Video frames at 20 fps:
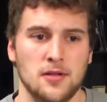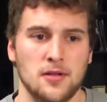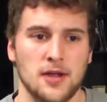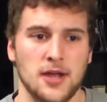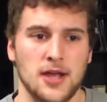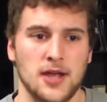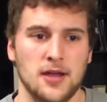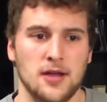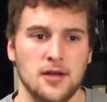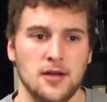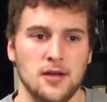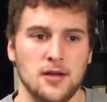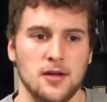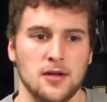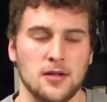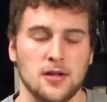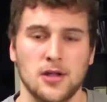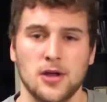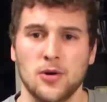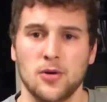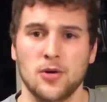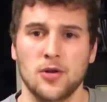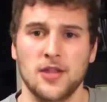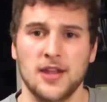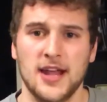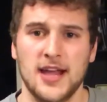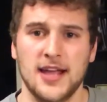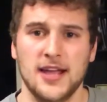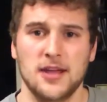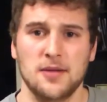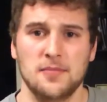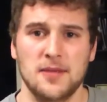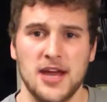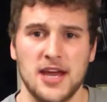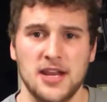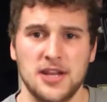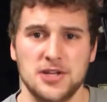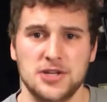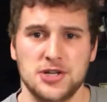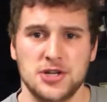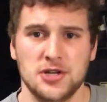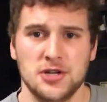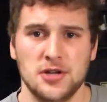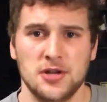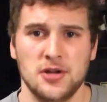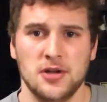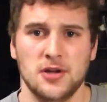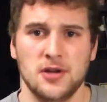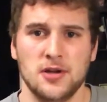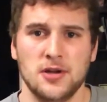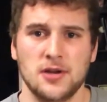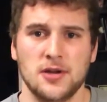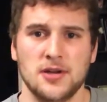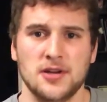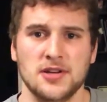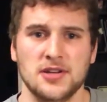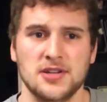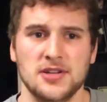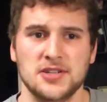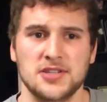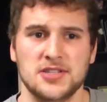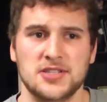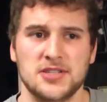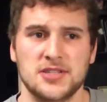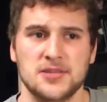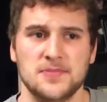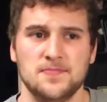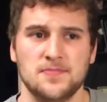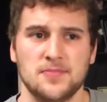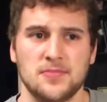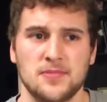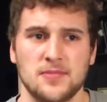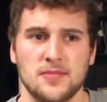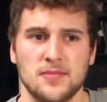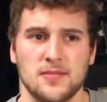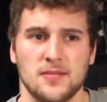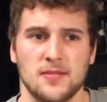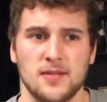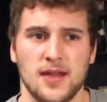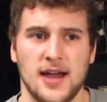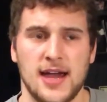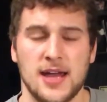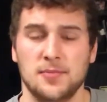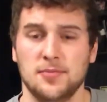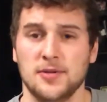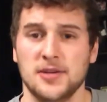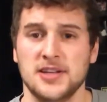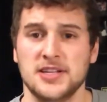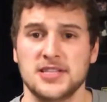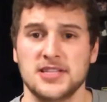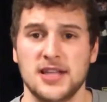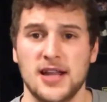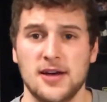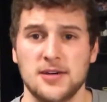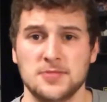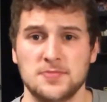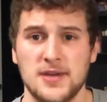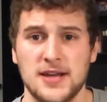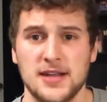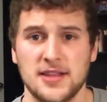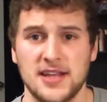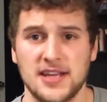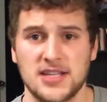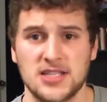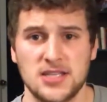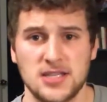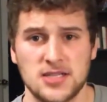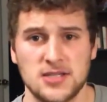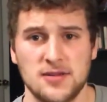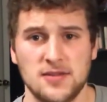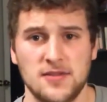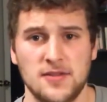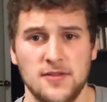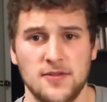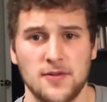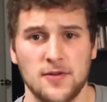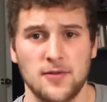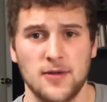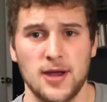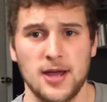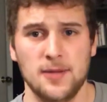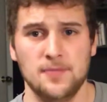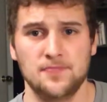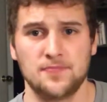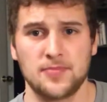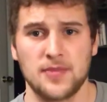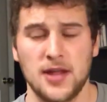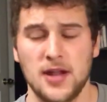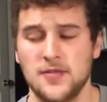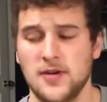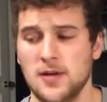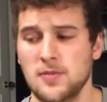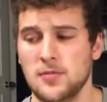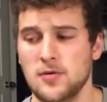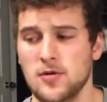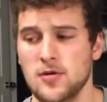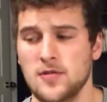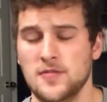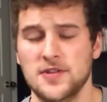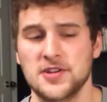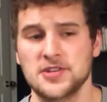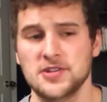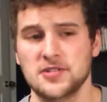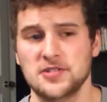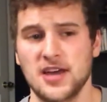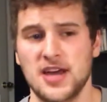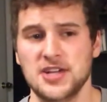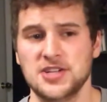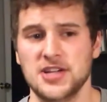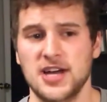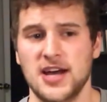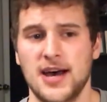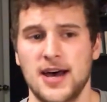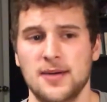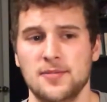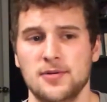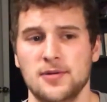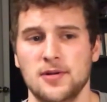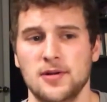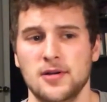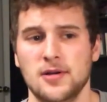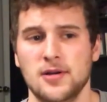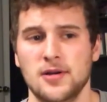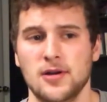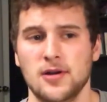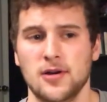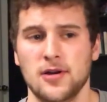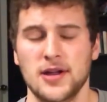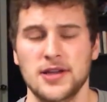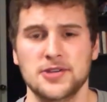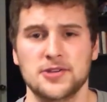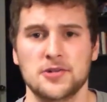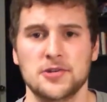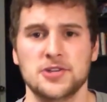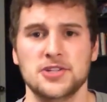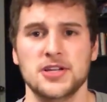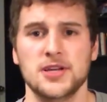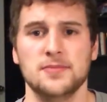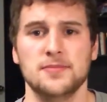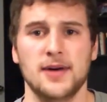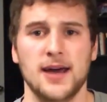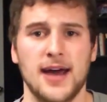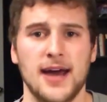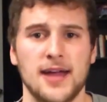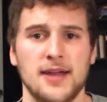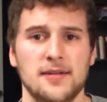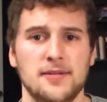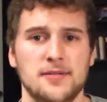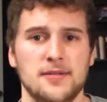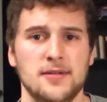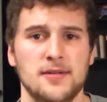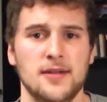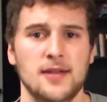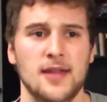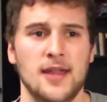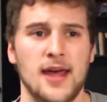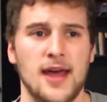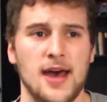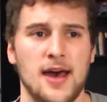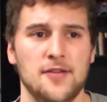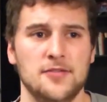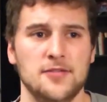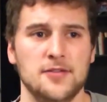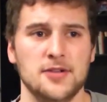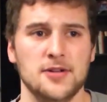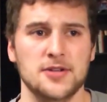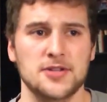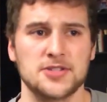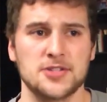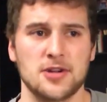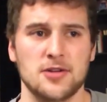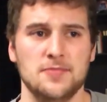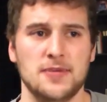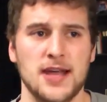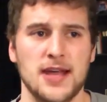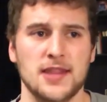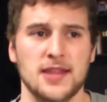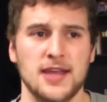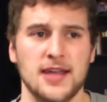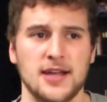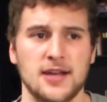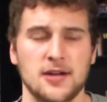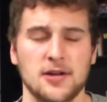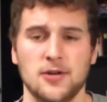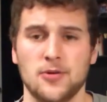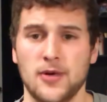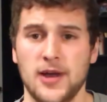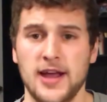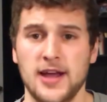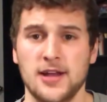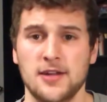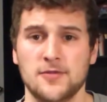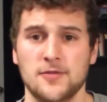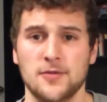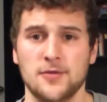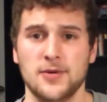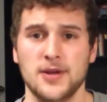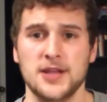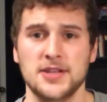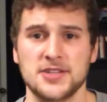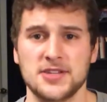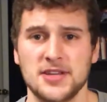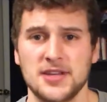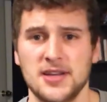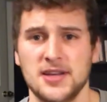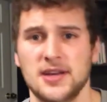like lower than I could manage because I had a place that I was paying like 650 for rent. And if I moved and took that job or internship, I'd have to start paying like a grand for rent